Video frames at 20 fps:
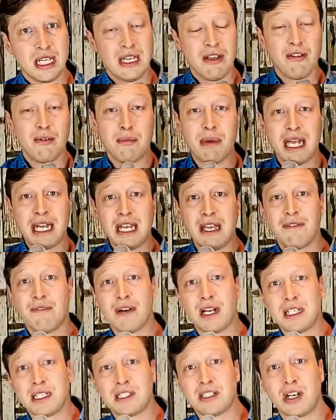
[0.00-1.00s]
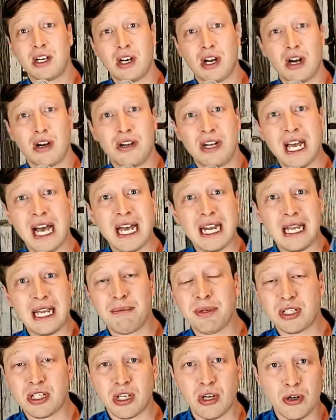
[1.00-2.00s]
Even many of us are not
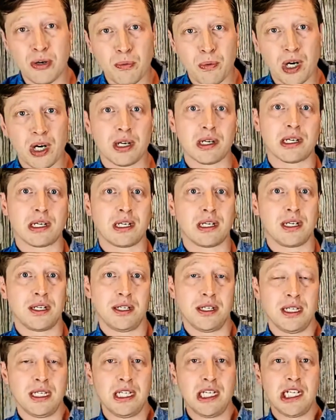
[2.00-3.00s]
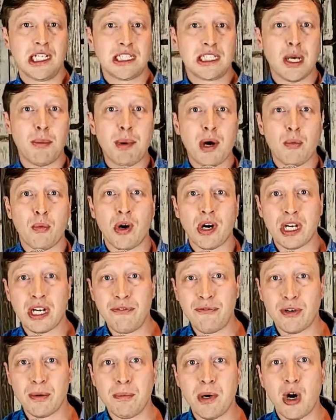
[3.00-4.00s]
able to go to work. Some are
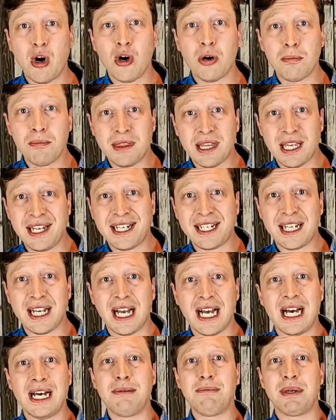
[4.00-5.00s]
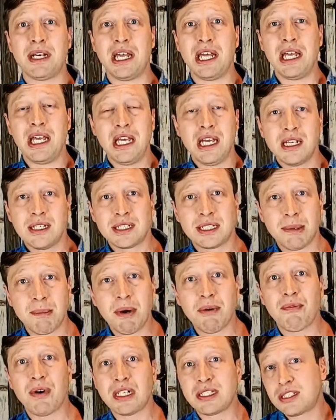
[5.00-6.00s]
working from home, thank God, but some
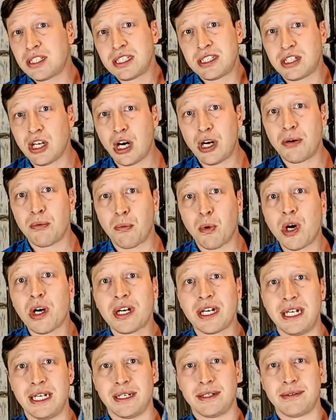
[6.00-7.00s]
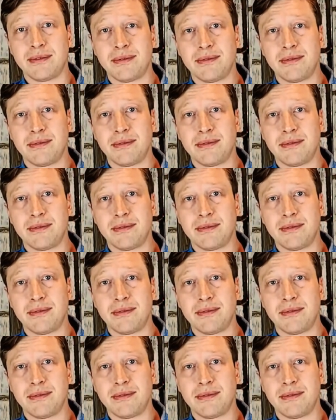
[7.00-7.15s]
of us just aren't working.